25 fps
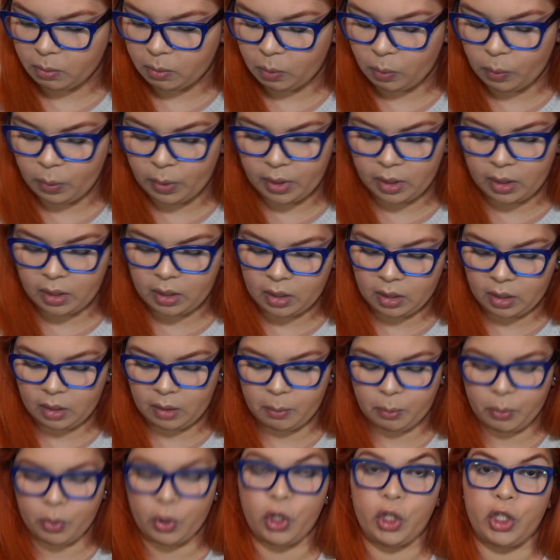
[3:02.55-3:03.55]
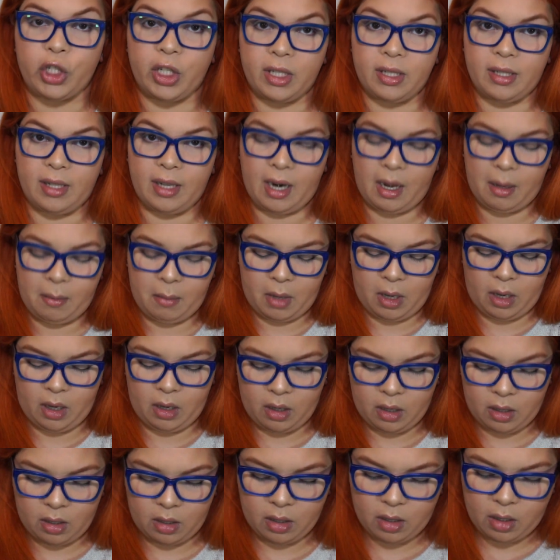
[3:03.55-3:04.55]
with the purchase that I
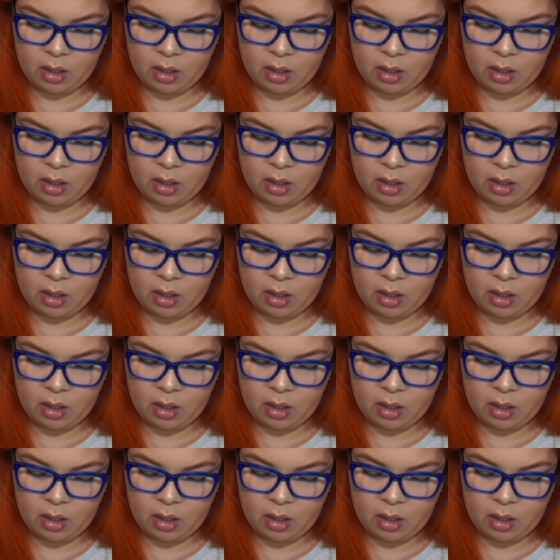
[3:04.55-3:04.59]
made.